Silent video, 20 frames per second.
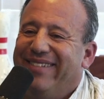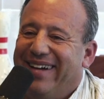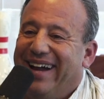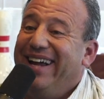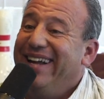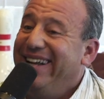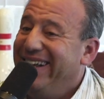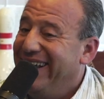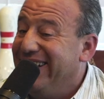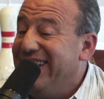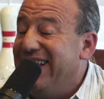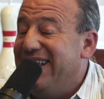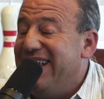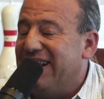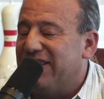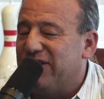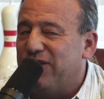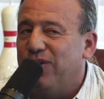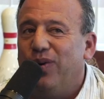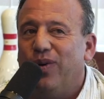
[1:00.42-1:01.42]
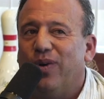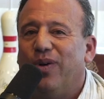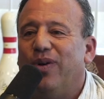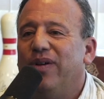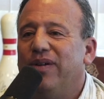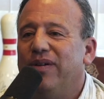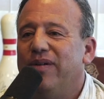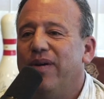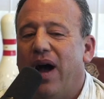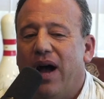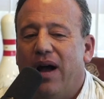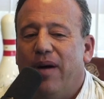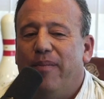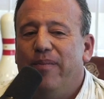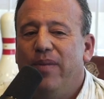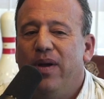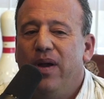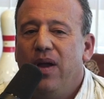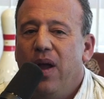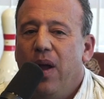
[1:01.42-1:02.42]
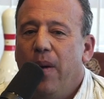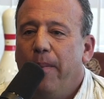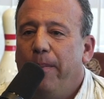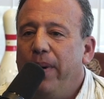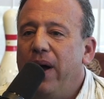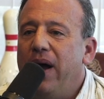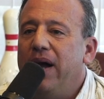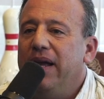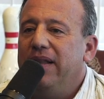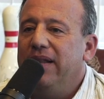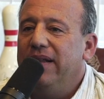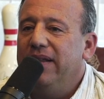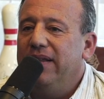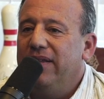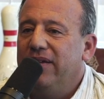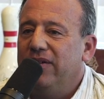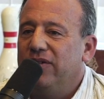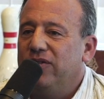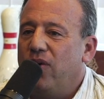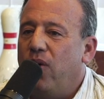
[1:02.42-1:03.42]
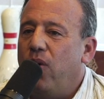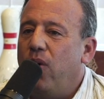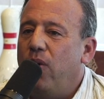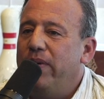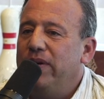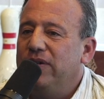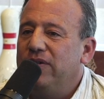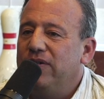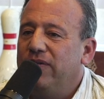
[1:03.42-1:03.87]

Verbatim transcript: right? And that's cool. Um, but there's a whole bunch